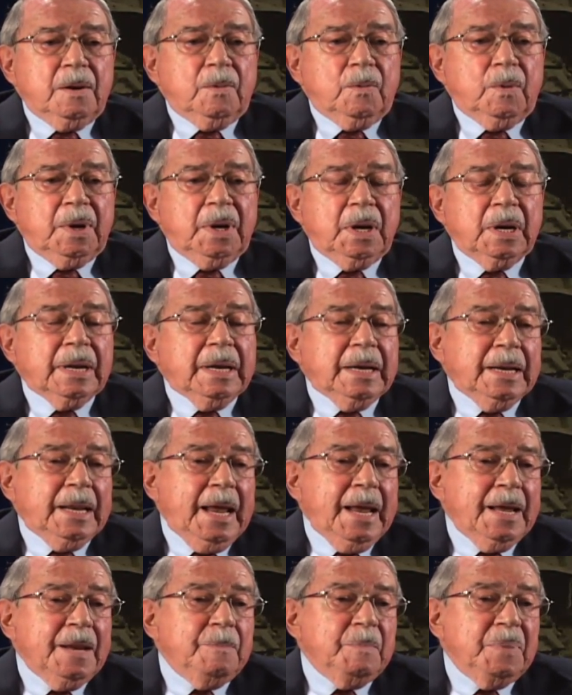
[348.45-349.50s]
Well, it
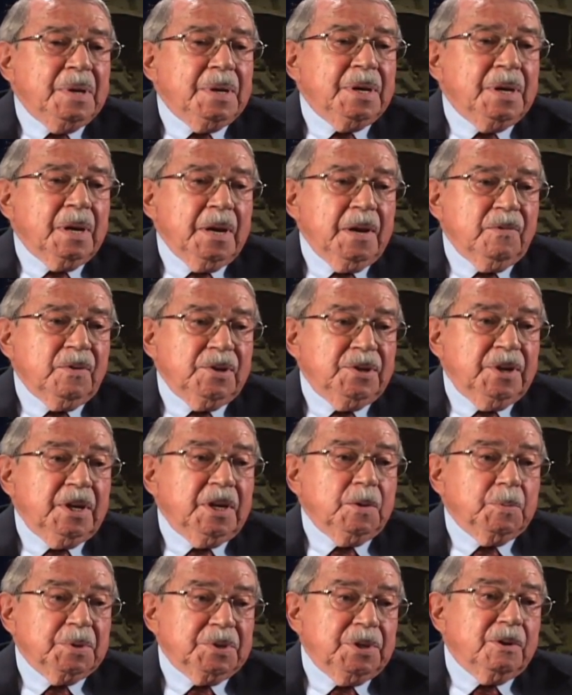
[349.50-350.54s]
hadn't been delivered yet.
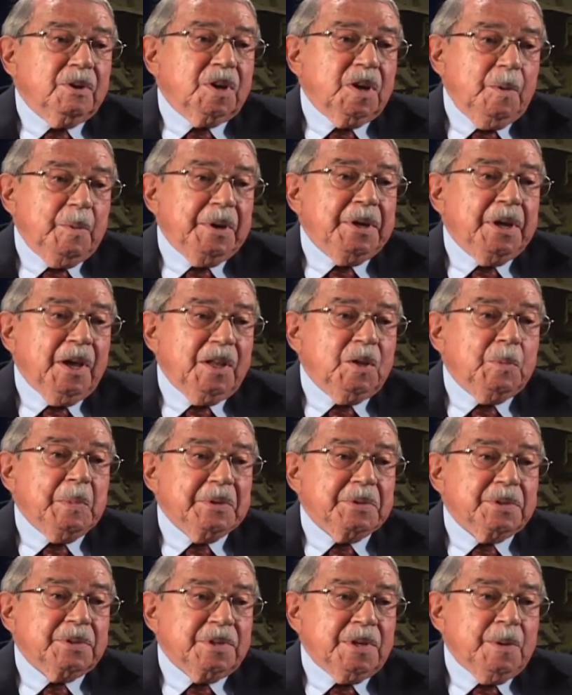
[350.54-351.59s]
It was still coming down the
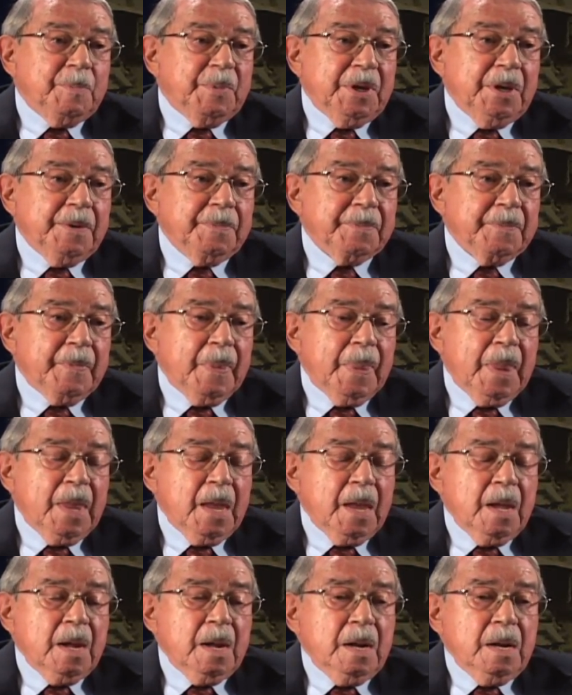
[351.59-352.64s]
Mississippi.
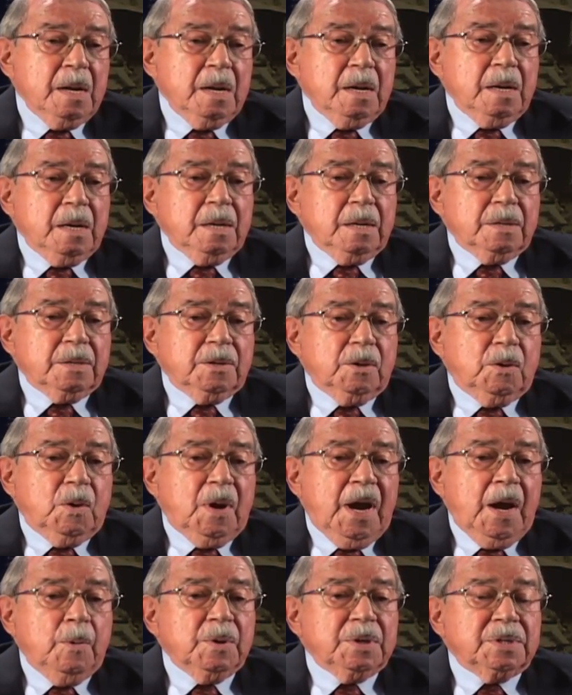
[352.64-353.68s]
So
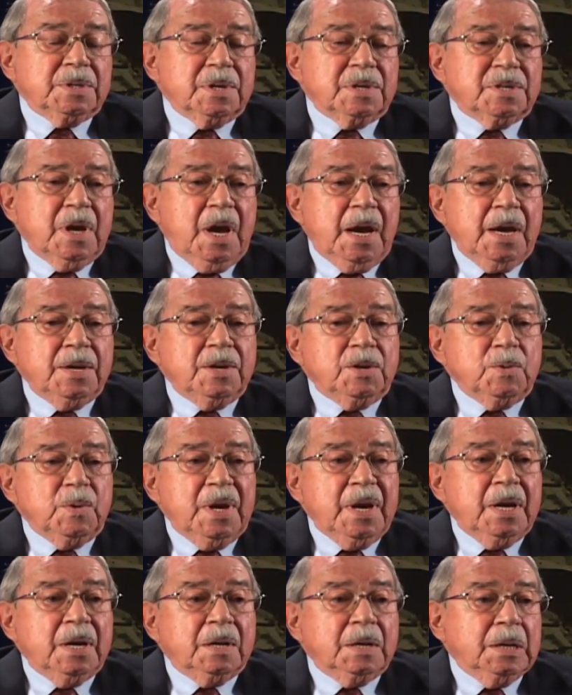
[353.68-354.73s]
I was assigned to
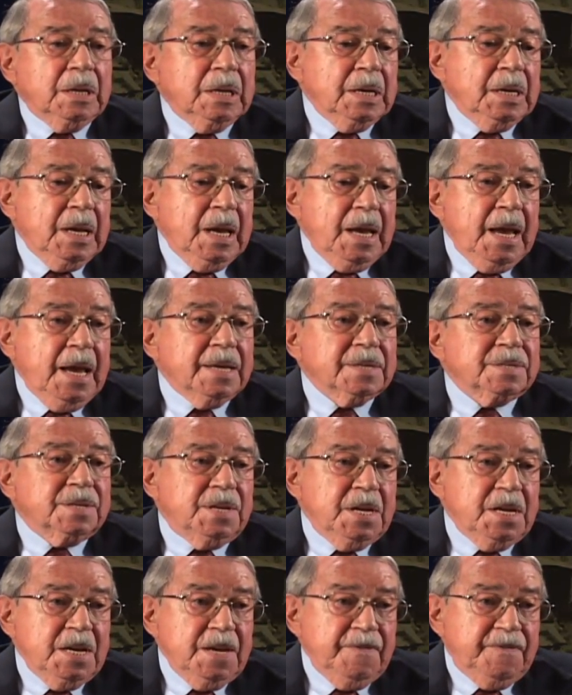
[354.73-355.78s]
LST
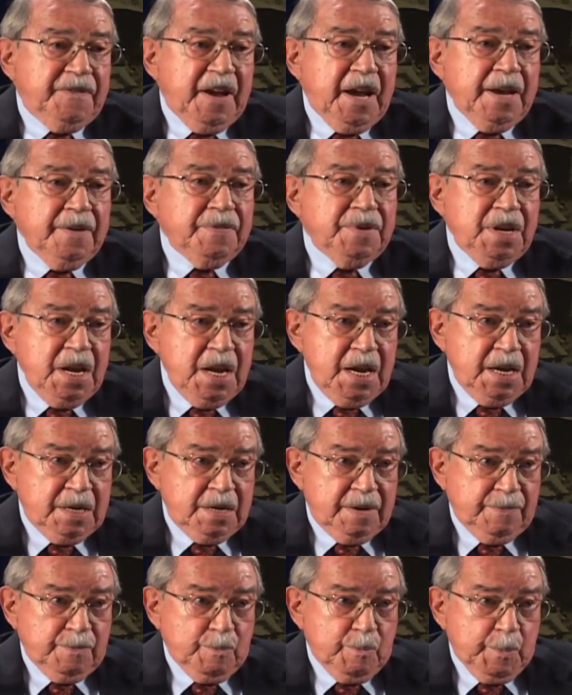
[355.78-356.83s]
510,